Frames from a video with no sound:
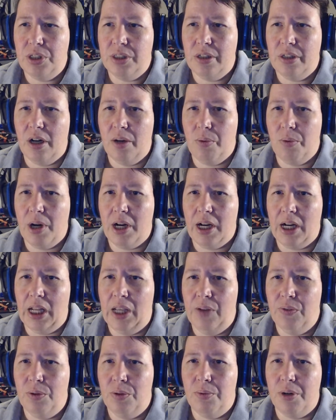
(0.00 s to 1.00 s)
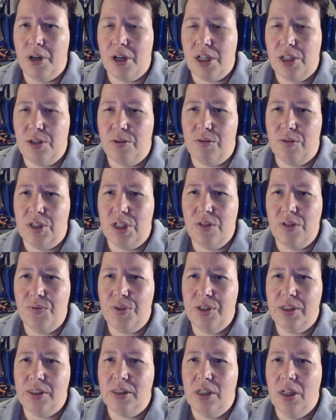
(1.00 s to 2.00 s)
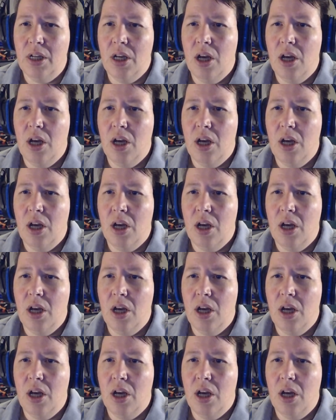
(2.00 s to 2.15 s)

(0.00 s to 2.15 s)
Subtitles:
hard work, and even murder to achieve this.